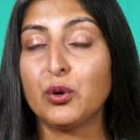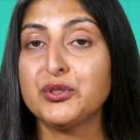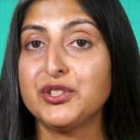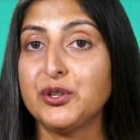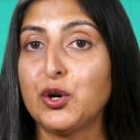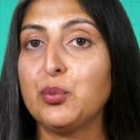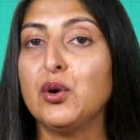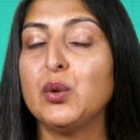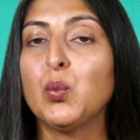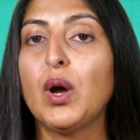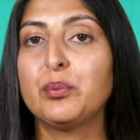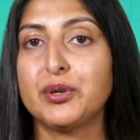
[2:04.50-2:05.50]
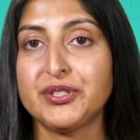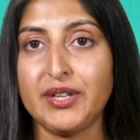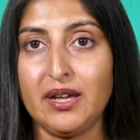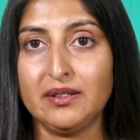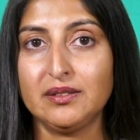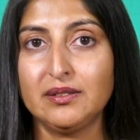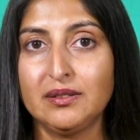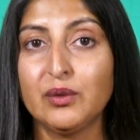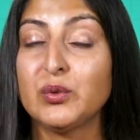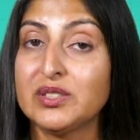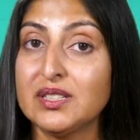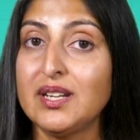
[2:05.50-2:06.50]
or 0.1%,
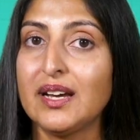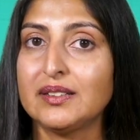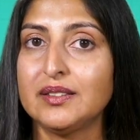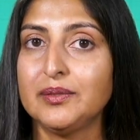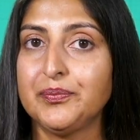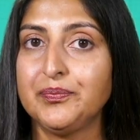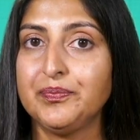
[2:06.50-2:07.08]
was detected.